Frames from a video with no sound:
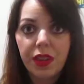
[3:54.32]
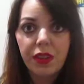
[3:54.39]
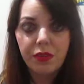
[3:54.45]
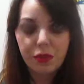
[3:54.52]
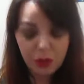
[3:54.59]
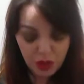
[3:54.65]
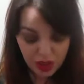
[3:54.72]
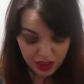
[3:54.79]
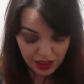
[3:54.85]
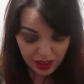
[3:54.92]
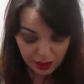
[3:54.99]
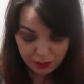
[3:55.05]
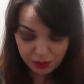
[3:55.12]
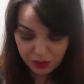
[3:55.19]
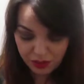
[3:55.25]
it, really
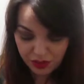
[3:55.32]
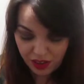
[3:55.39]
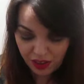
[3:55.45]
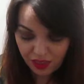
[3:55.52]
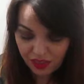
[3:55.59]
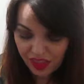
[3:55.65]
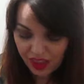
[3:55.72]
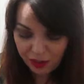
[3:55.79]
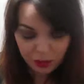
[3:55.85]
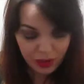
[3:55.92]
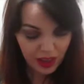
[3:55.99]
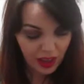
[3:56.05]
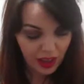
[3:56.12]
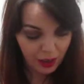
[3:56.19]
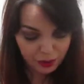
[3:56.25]
am loving it. And then we
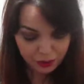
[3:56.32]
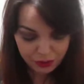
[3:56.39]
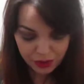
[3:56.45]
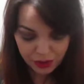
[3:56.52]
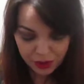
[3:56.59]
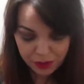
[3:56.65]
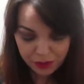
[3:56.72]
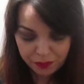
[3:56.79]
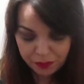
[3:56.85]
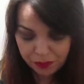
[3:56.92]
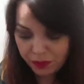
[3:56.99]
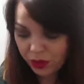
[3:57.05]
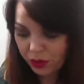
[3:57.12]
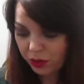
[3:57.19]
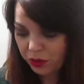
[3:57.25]
have,
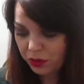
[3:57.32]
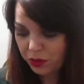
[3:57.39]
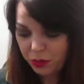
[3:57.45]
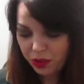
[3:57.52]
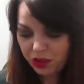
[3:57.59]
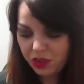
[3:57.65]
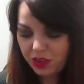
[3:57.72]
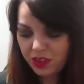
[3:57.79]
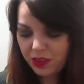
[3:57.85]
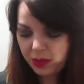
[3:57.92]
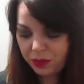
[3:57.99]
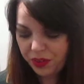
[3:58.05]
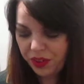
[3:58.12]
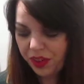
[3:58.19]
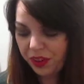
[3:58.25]
I'm gonna swatch this
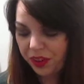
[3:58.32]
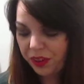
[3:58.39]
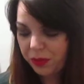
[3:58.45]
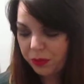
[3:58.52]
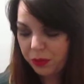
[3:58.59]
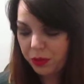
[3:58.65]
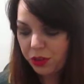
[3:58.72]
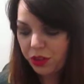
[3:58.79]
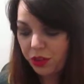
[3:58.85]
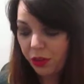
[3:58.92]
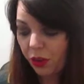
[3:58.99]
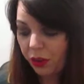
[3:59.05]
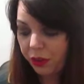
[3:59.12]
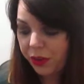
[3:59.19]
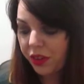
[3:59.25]
over here, which is
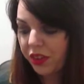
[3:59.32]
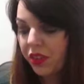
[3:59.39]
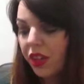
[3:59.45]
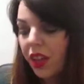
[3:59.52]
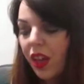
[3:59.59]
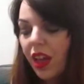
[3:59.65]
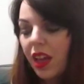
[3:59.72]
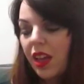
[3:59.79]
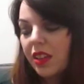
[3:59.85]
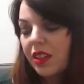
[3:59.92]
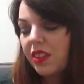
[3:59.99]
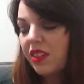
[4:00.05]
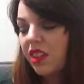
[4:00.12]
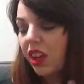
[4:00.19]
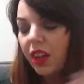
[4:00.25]
awkward.
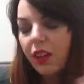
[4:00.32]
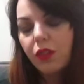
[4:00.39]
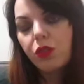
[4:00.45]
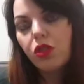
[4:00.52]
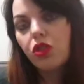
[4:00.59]
This kind of